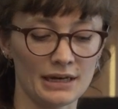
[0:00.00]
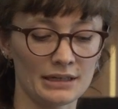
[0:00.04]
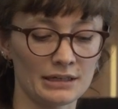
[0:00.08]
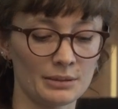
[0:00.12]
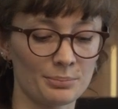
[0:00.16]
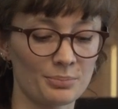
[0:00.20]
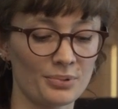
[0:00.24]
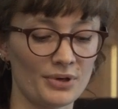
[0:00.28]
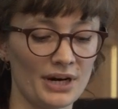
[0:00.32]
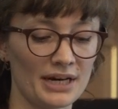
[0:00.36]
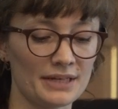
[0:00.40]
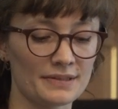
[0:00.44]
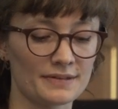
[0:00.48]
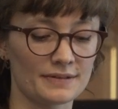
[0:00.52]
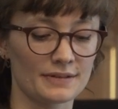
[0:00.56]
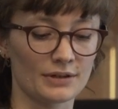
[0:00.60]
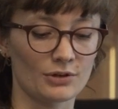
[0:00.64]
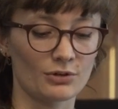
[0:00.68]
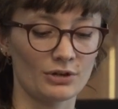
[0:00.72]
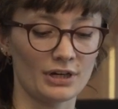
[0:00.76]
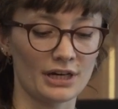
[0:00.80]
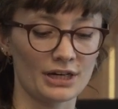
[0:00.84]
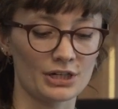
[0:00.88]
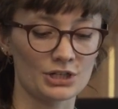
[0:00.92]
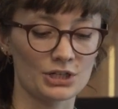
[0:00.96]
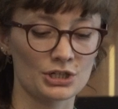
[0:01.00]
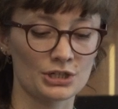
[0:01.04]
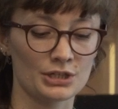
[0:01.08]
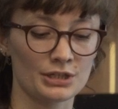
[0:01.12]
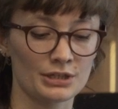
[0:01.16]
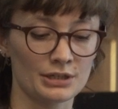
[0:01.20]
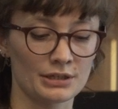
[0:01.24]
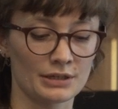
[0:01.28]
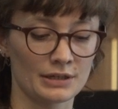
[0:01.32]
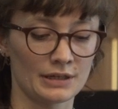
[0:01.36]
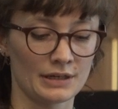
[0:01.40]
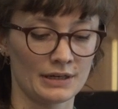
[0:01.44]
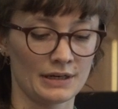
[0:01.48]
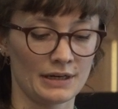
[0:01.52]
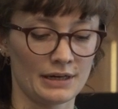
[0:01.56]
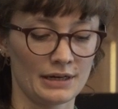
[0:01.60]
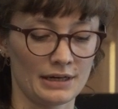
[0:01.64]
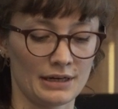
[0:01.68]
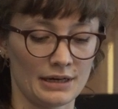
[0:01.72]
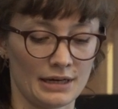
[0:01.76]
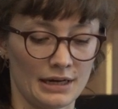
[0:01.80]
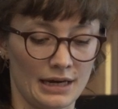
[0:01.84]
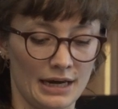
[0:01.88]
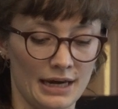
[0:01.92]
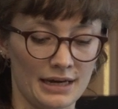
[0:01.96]
and appraise the
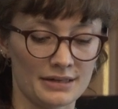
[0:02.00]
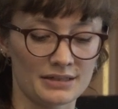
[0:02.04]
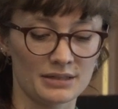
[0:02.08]
collection